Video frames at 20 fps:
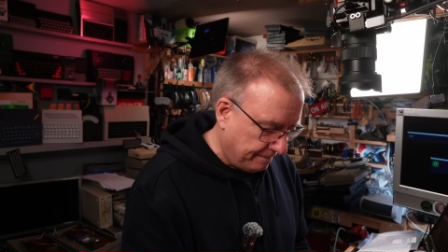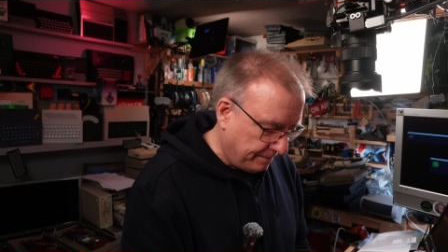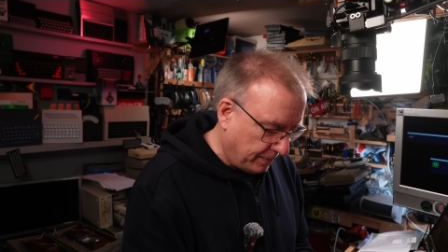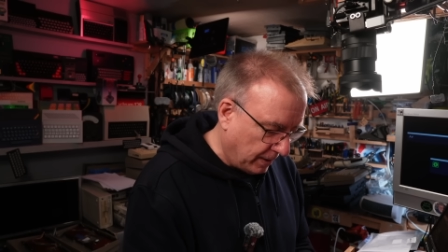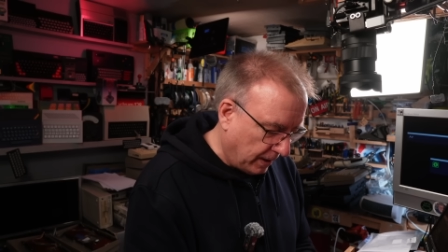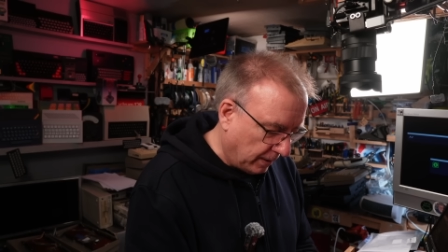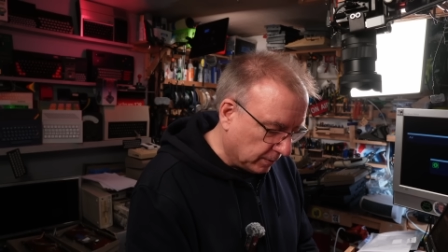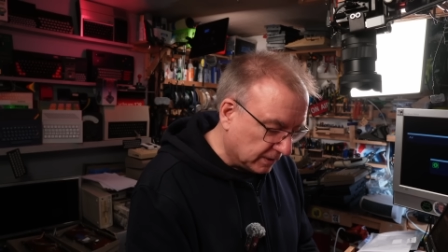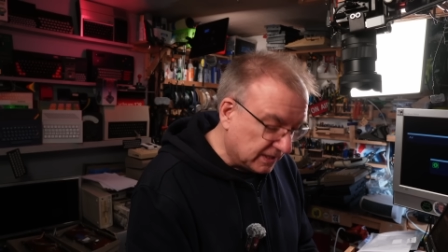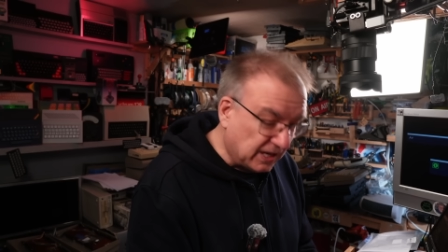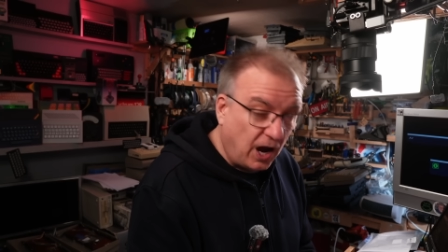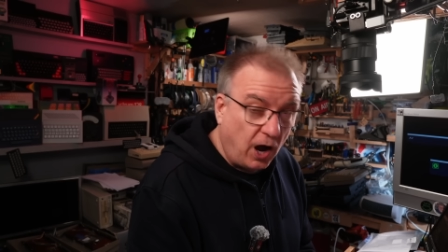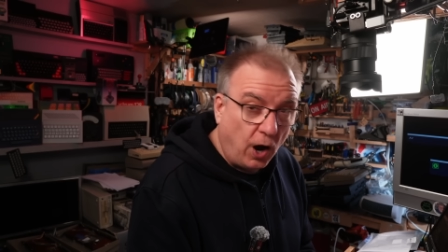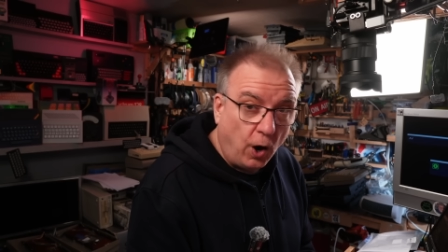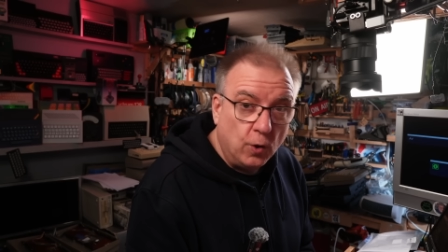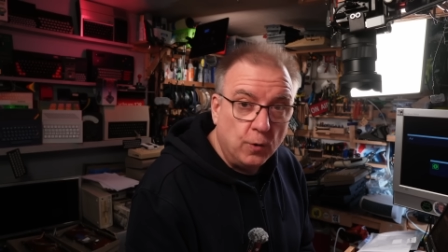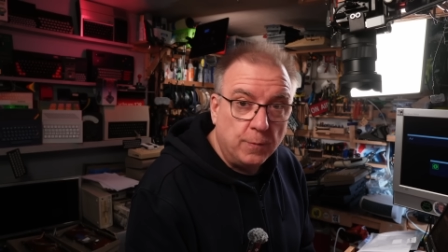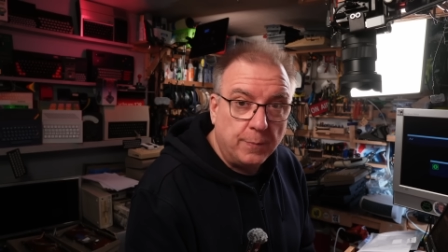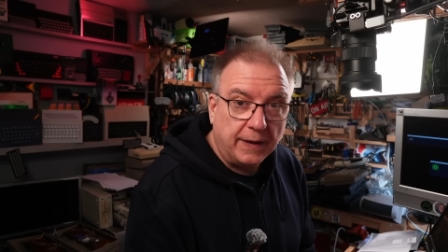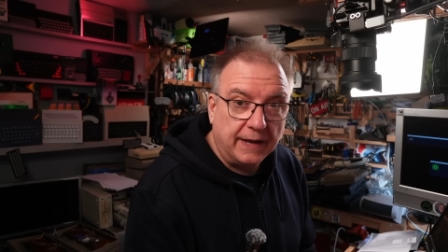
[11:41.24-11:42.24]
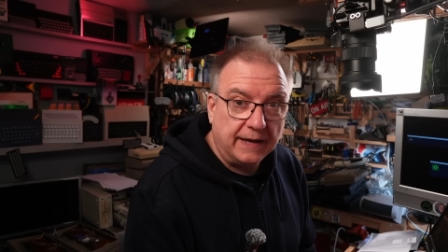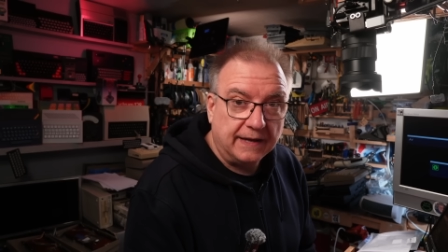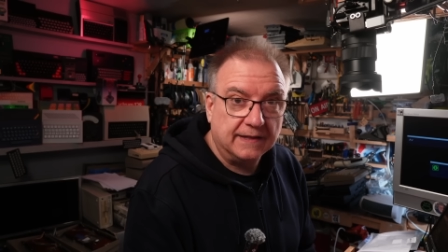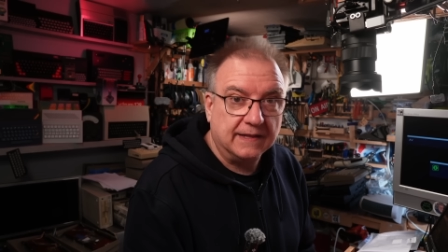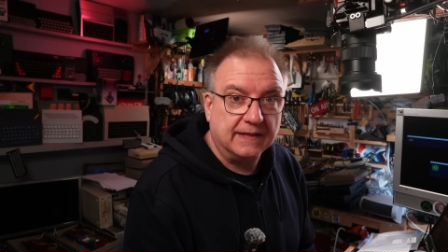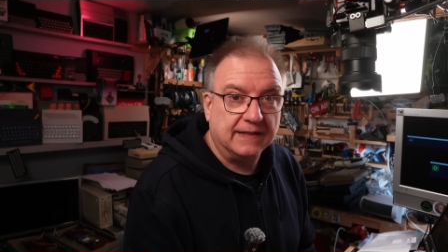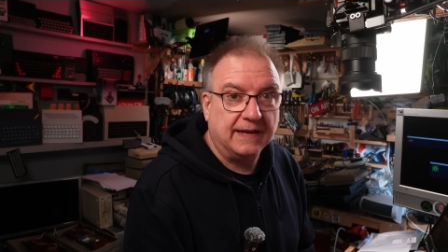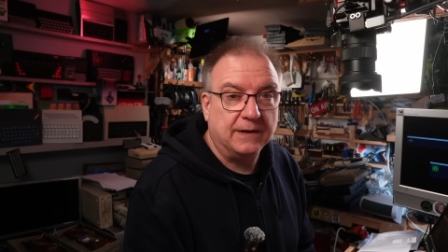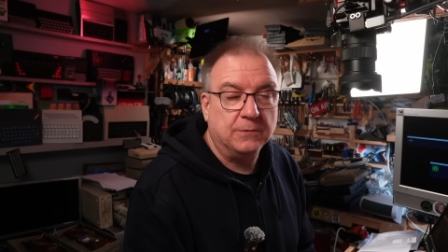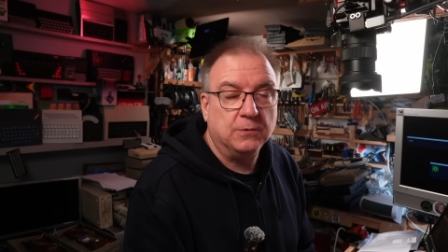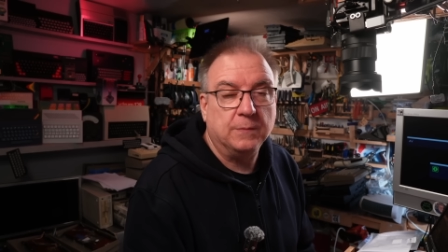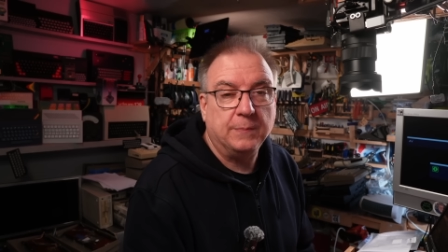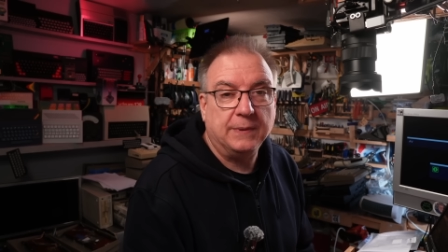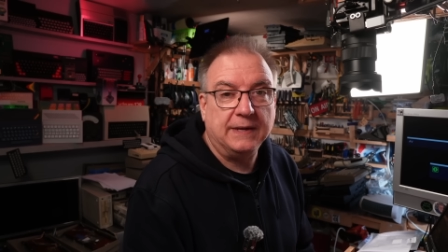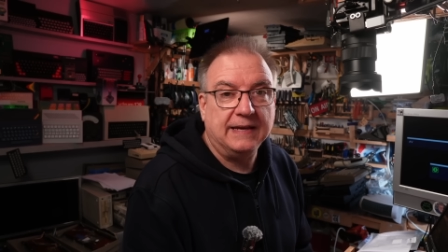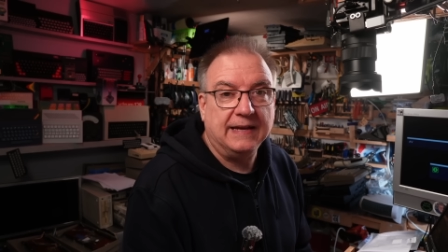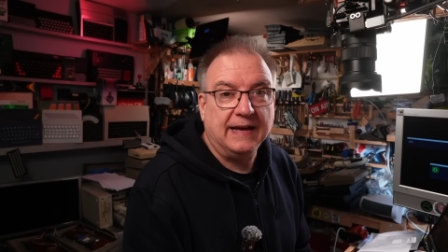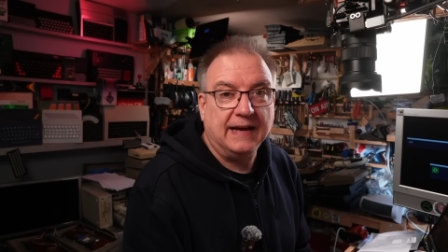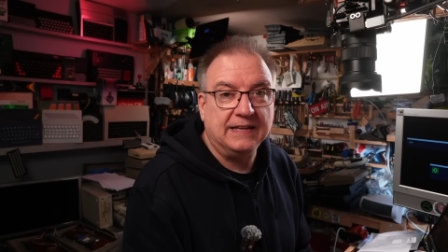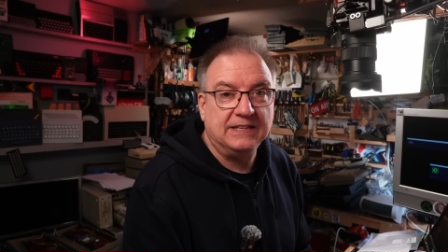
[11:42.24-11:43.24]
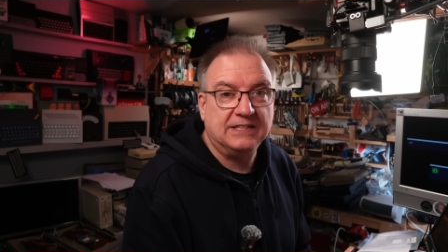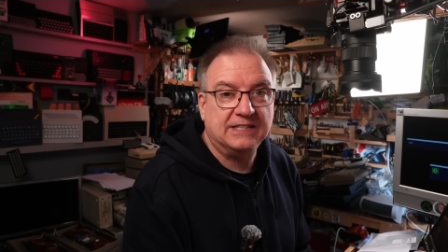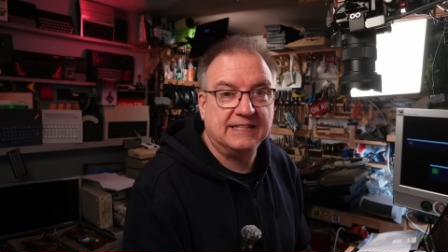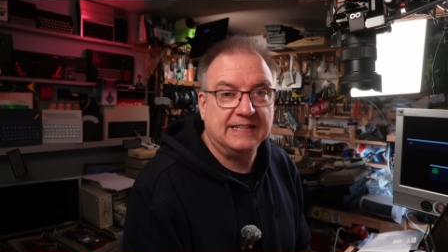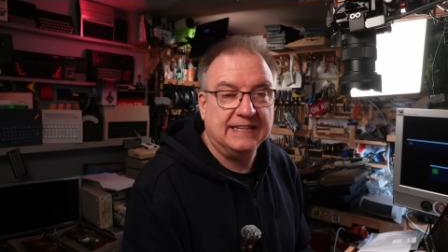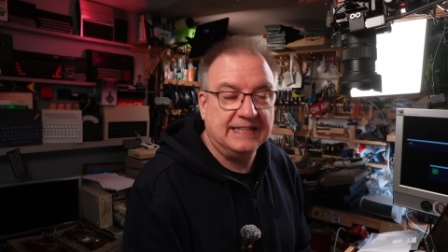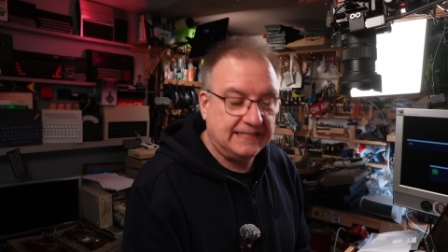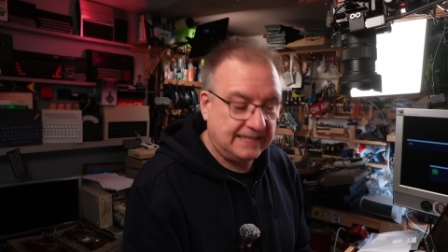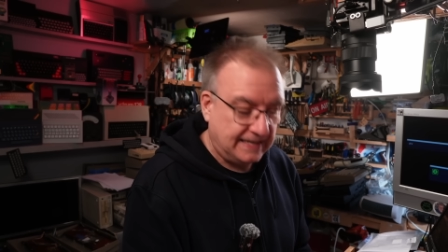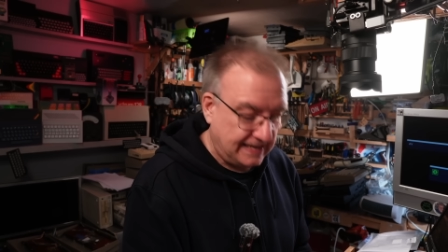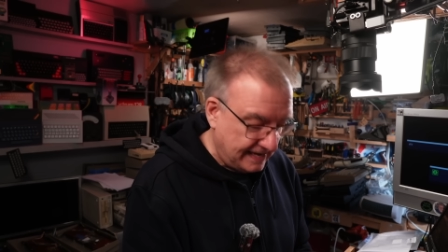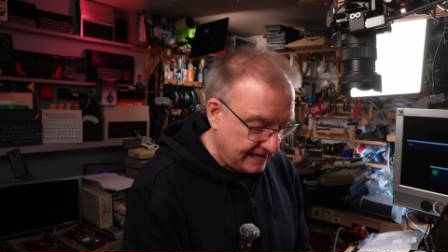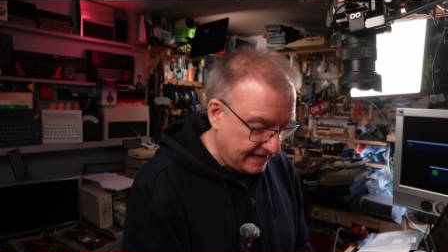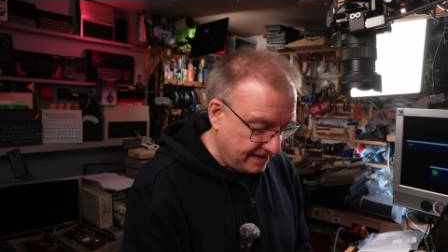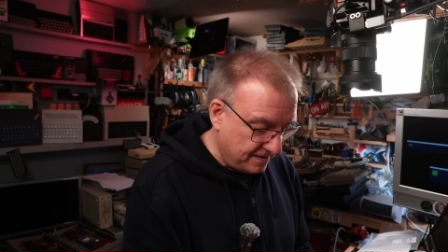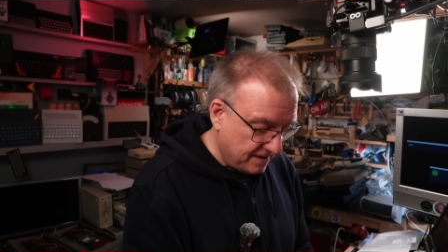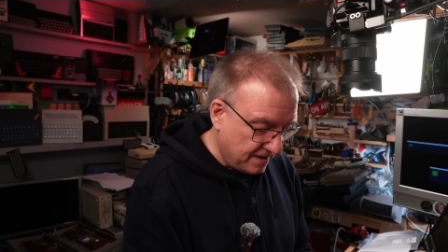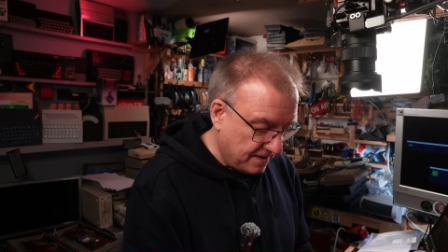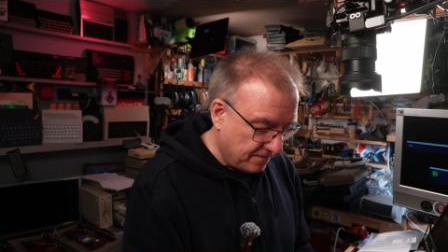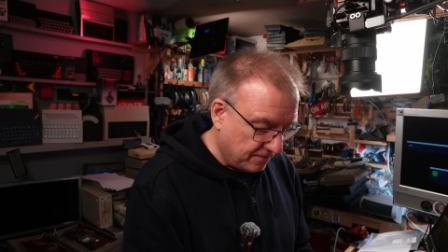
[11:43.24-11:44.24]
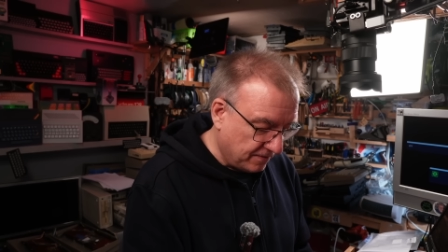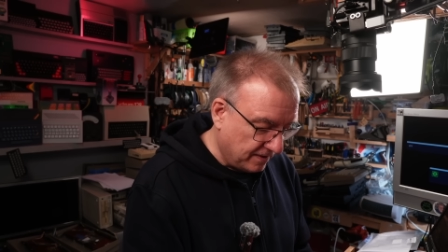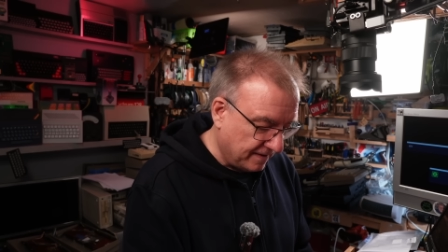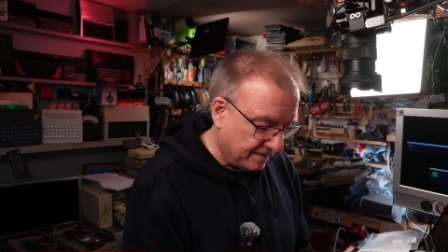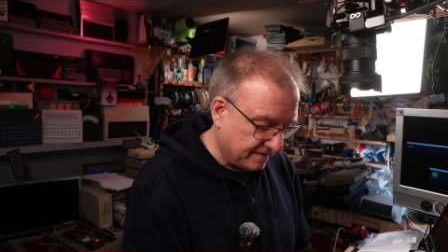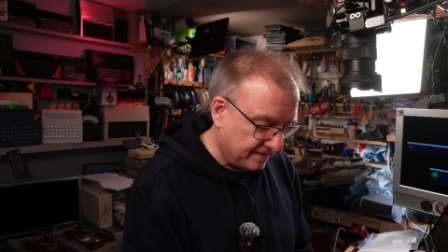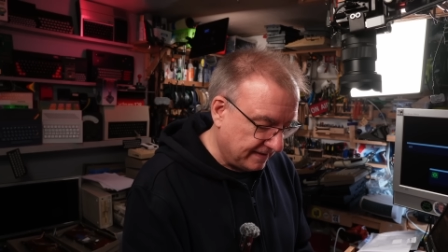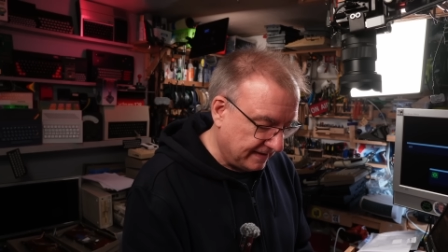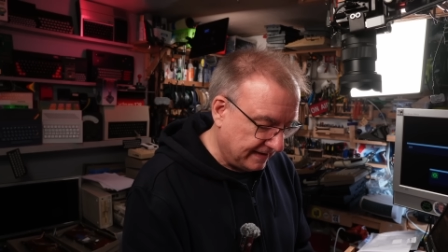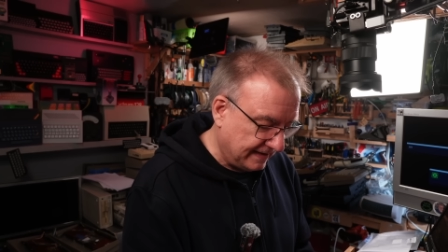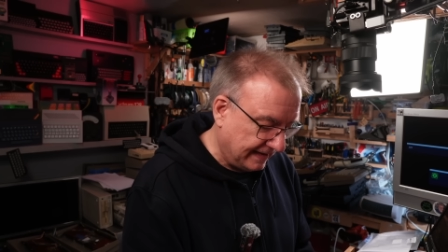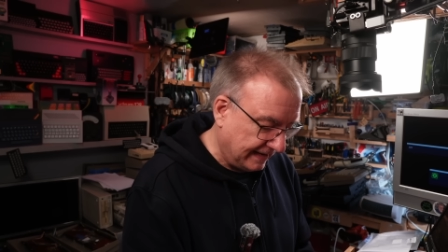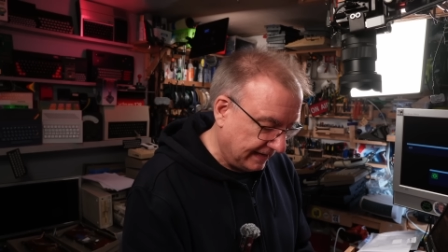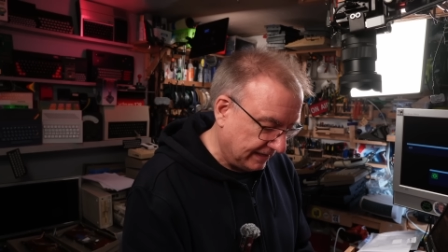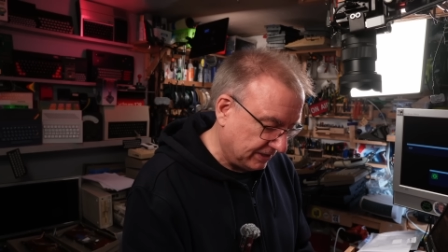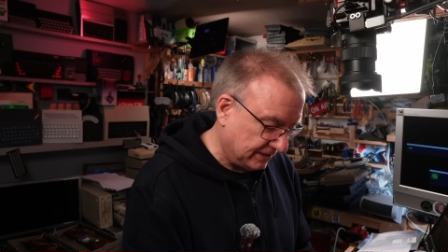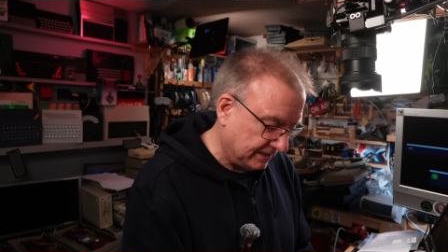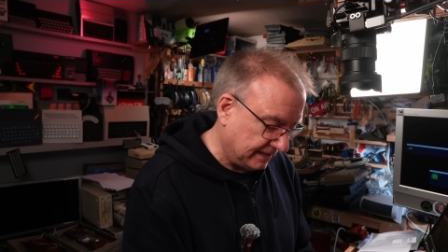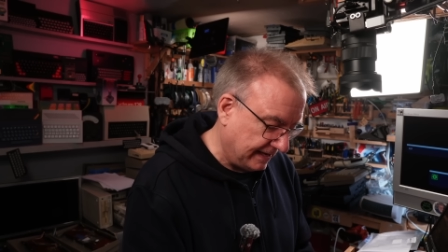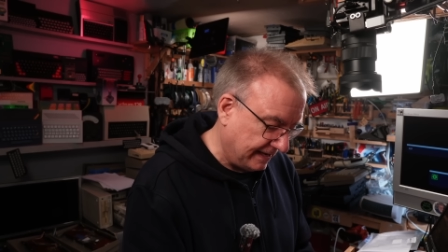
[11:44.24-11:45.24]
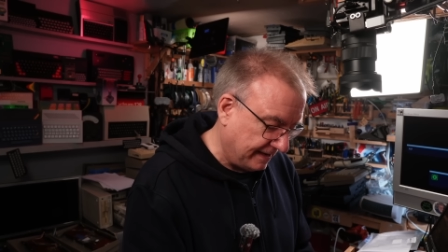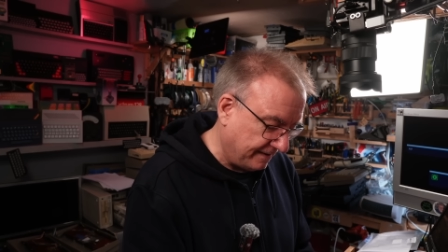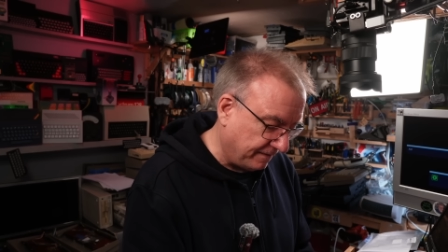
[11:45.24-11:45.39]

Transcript: But I was hoping that they would be HCT rather than HC.